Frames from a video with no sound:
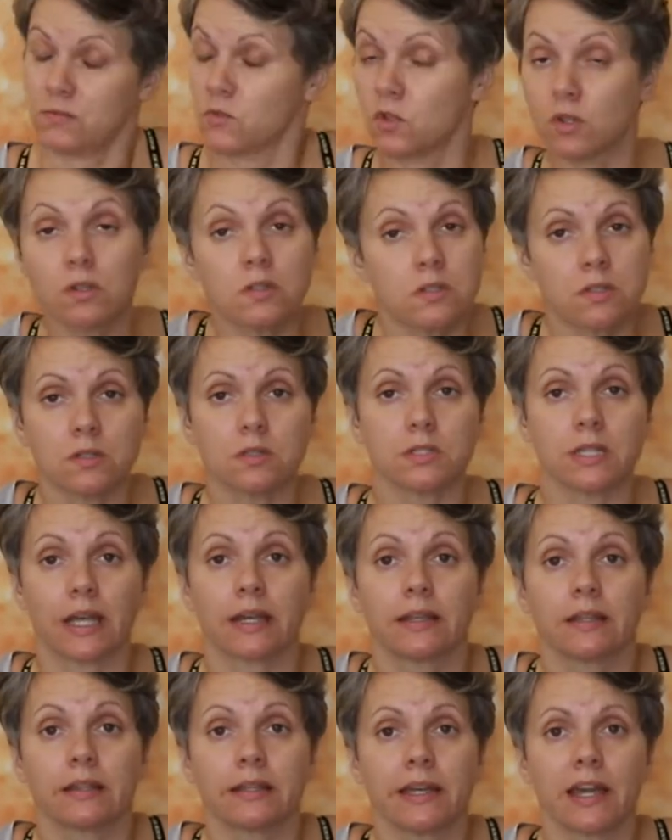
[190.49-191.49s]
you can still
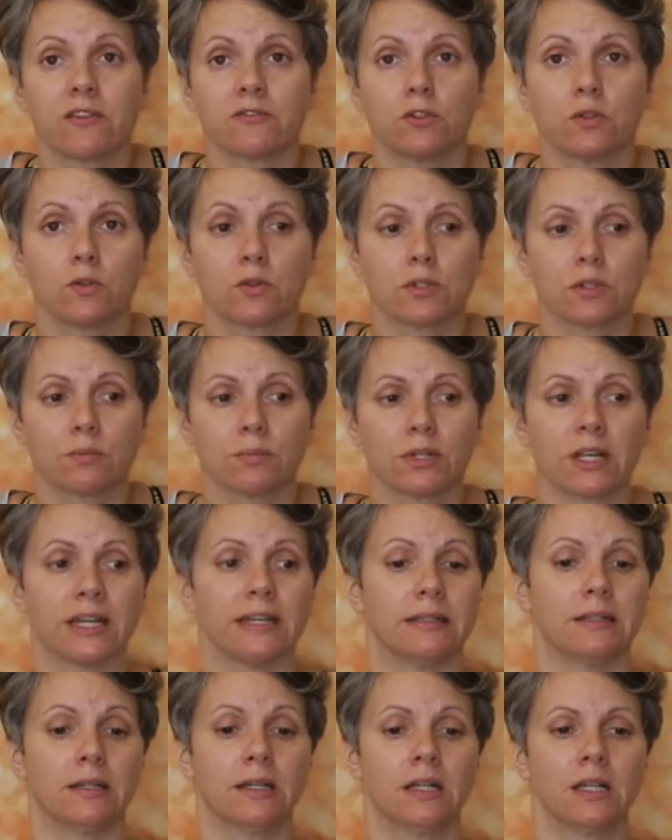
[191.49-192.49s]
technically have noodles and
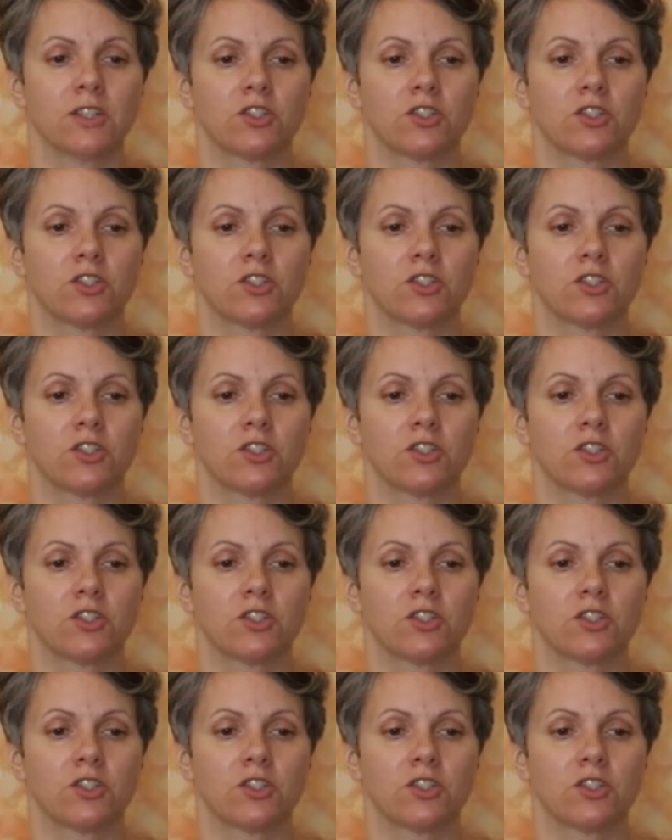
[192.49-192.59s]
bread.